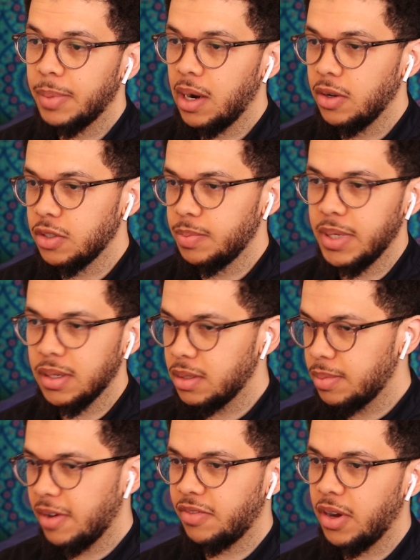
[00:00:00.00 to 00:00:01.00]
up close
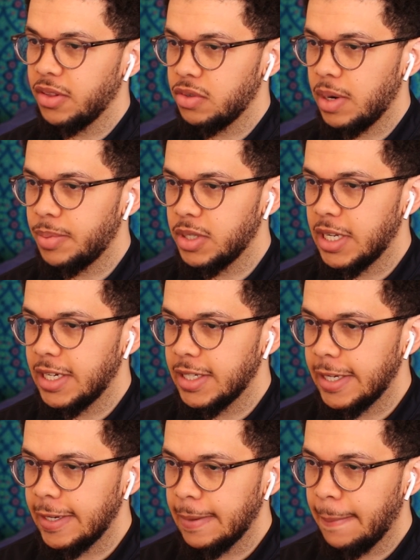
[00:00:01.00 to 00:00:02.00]
because my father's
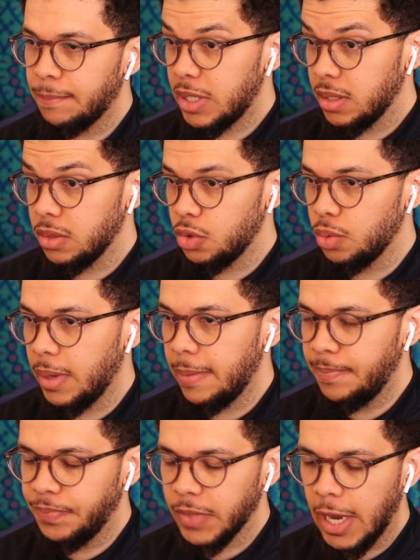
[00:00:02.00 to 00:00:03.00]
representing President Zuma.